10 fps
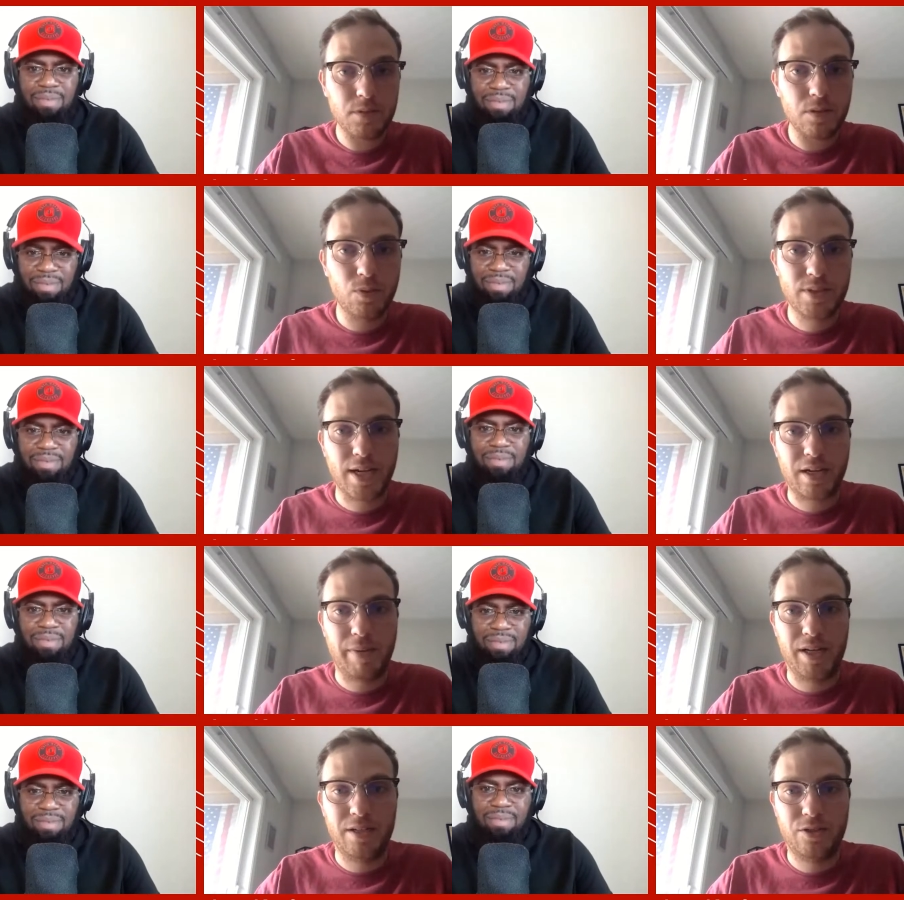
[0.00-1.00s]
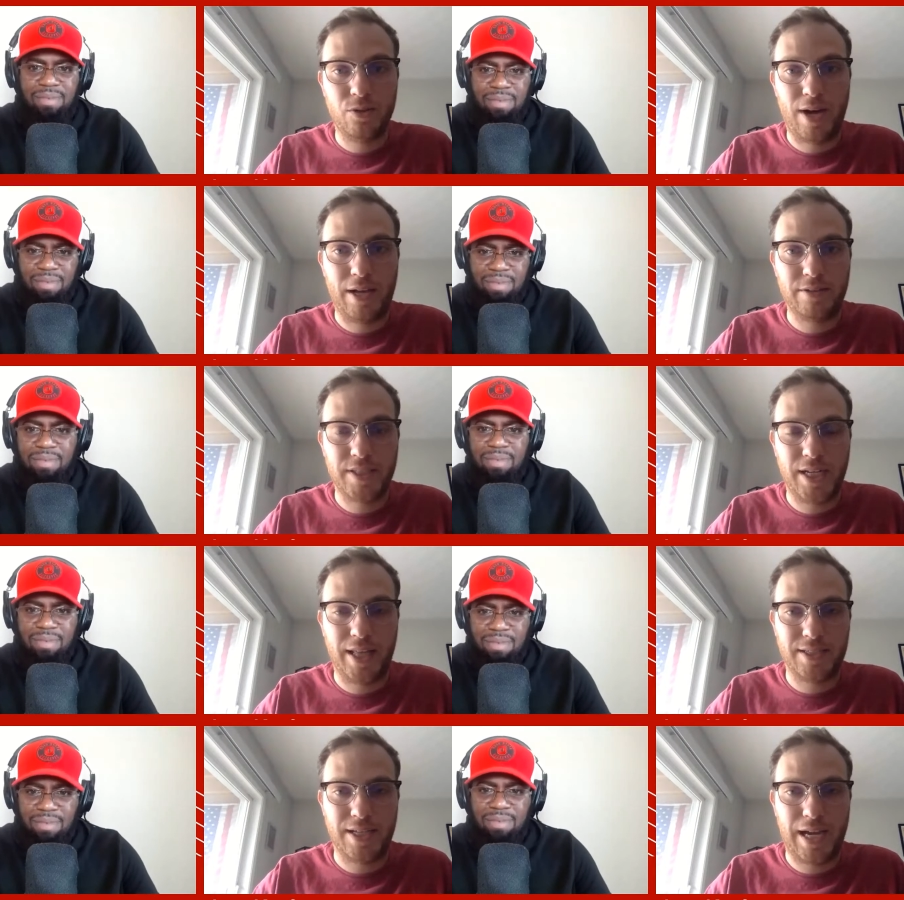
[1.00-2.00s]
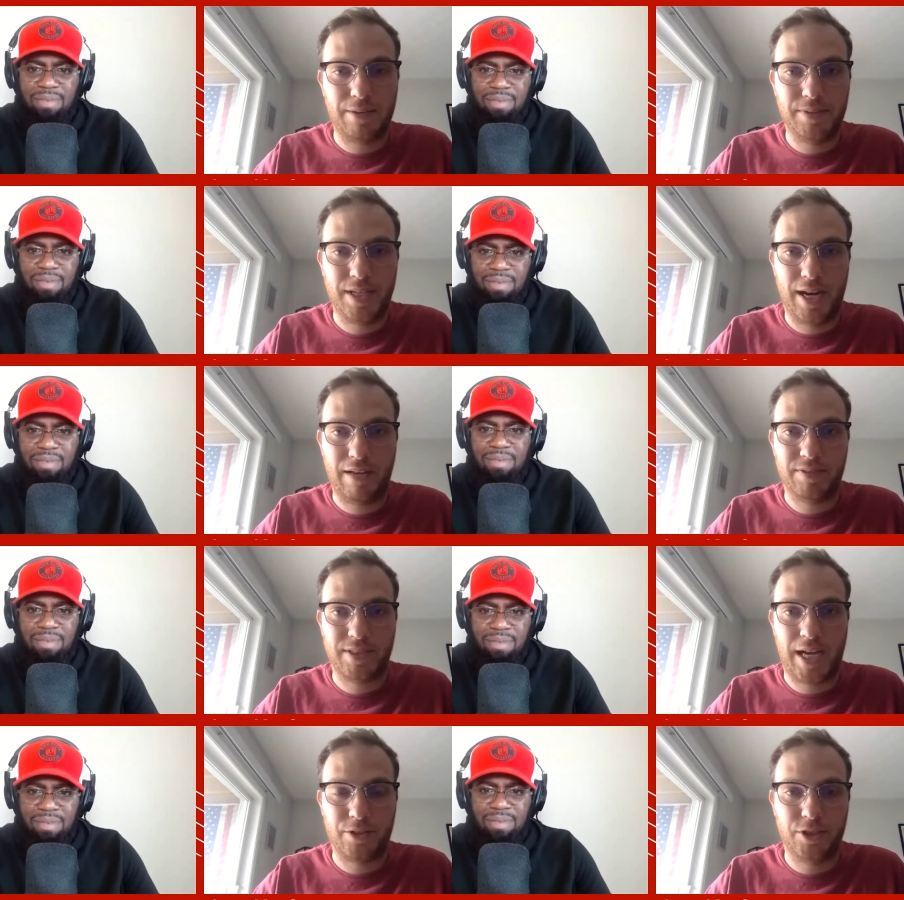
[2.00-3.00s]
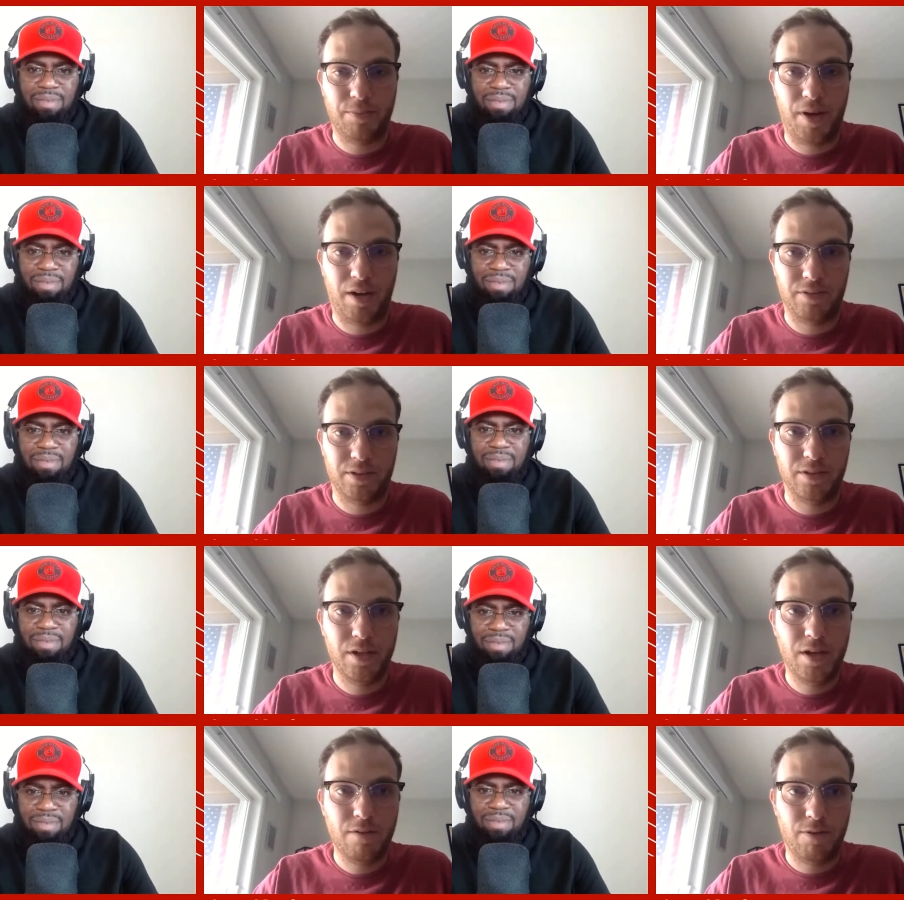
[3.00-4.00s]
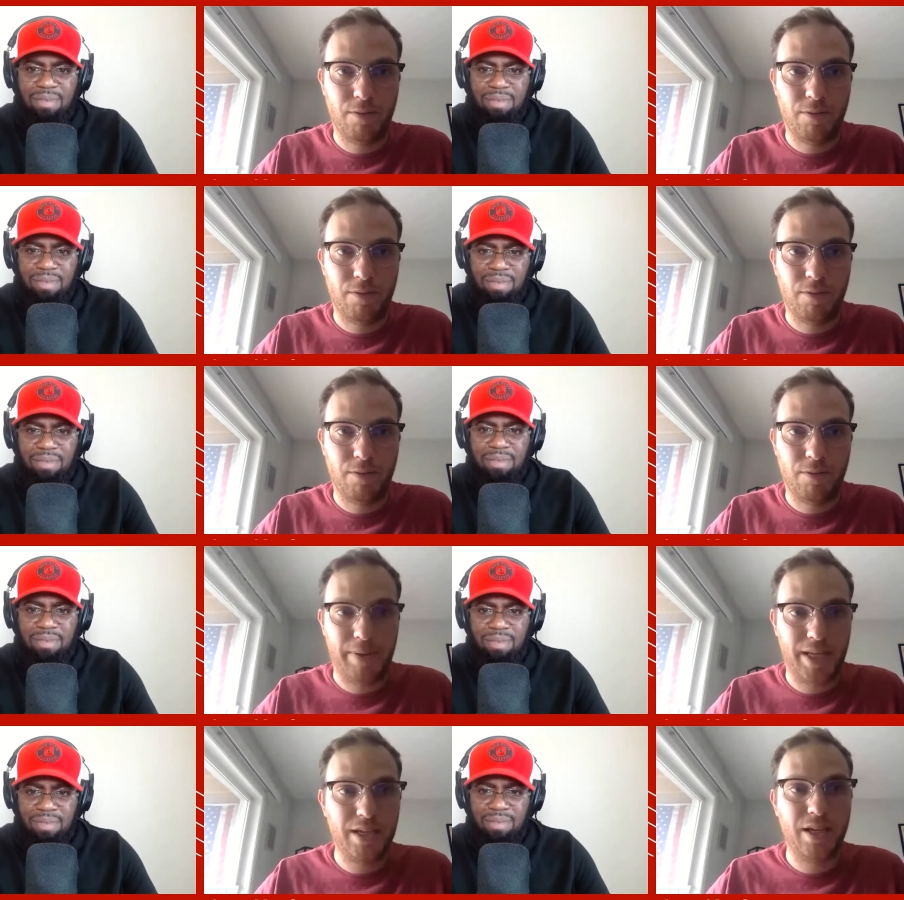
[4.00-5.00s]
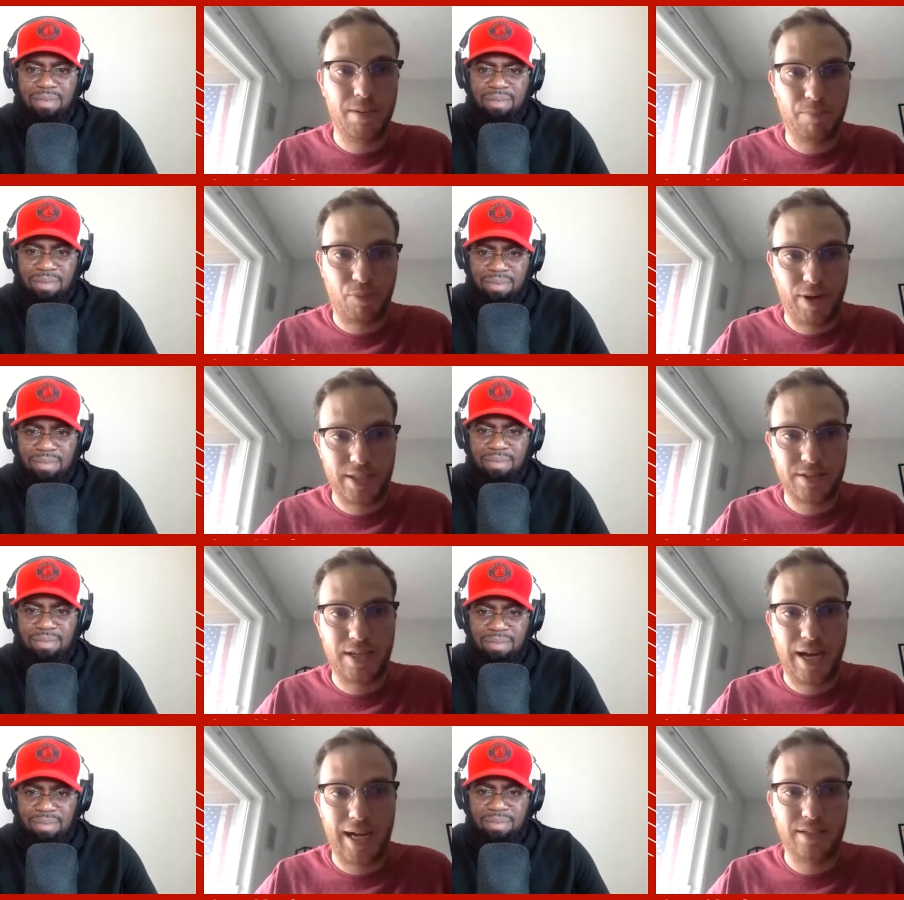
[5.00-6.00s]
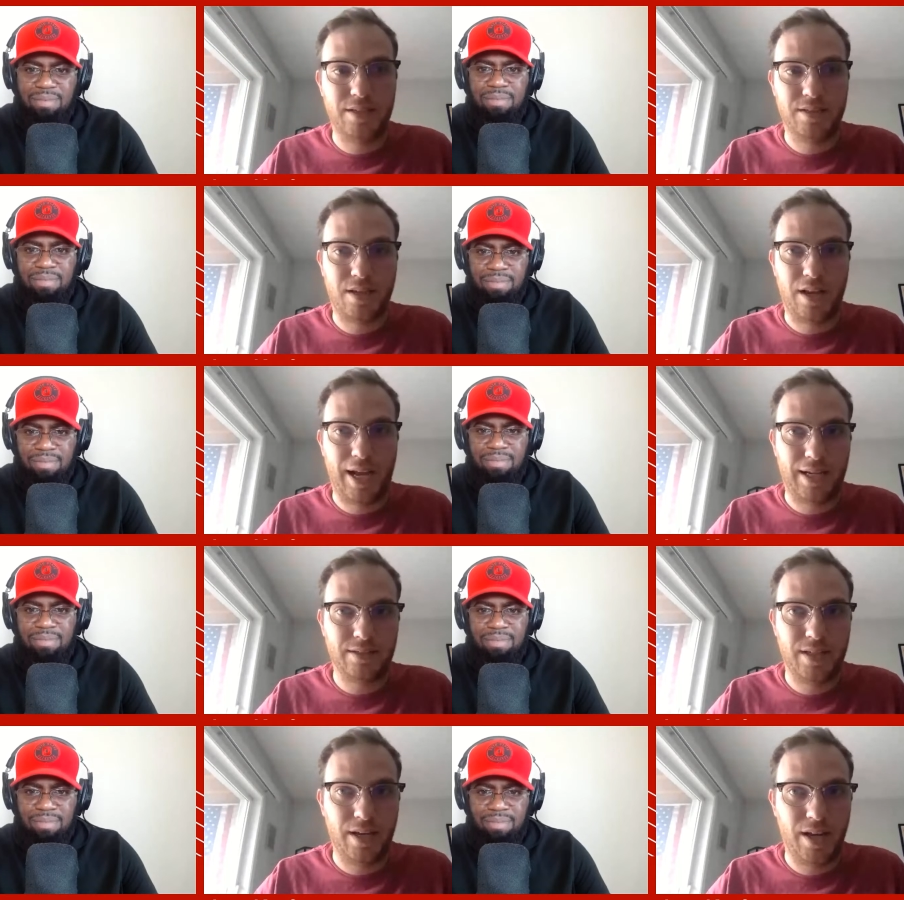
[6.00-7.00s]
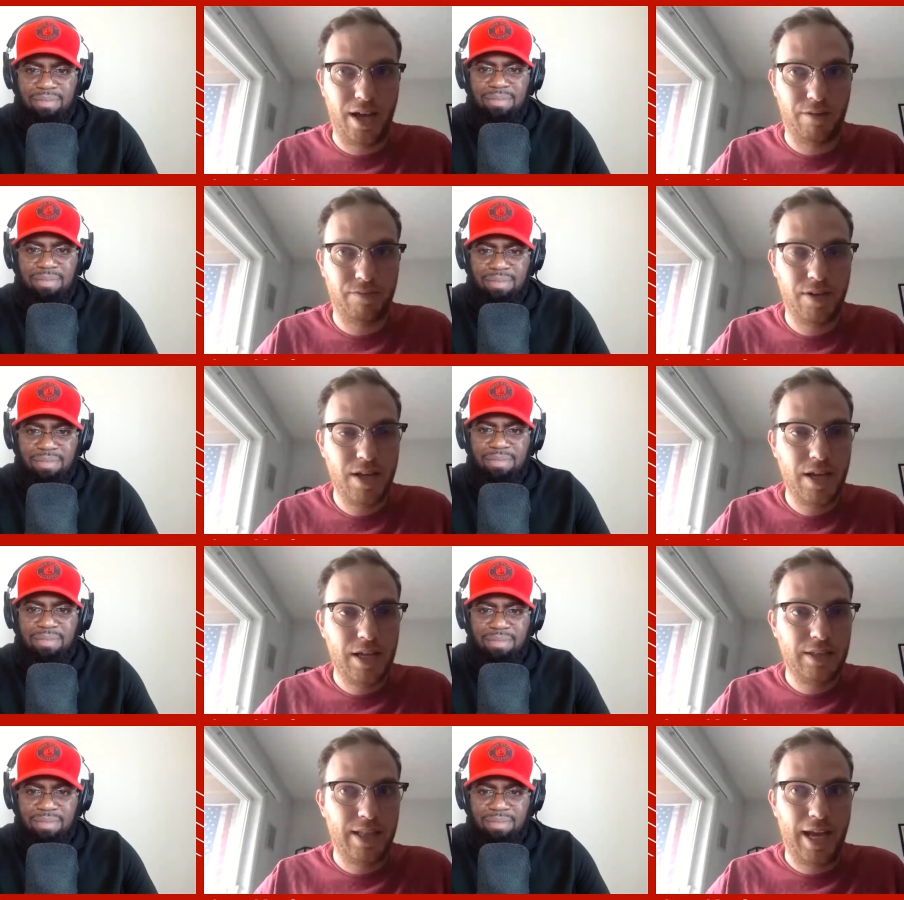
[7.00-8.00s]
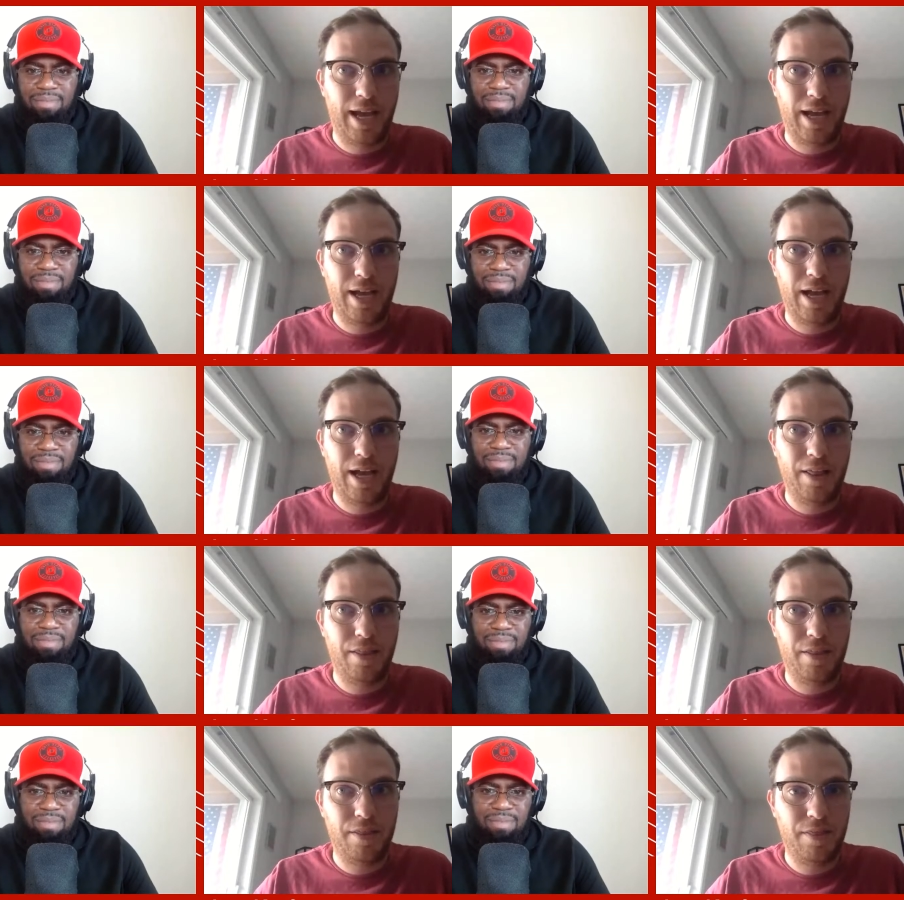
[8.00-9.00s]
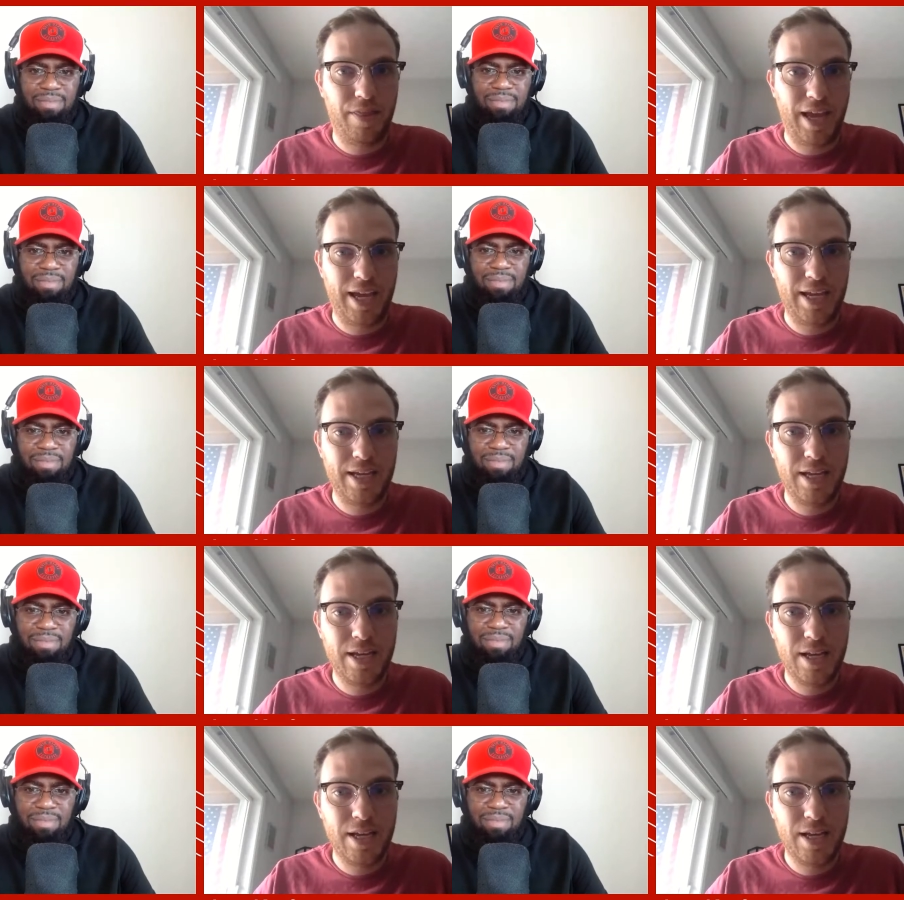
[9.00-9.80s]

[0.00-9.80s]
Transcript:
Speaker 1: was not committed to Ohio State at that time, did not have a scholarship offer from that time, but he impressed guys in his class enough that uh, they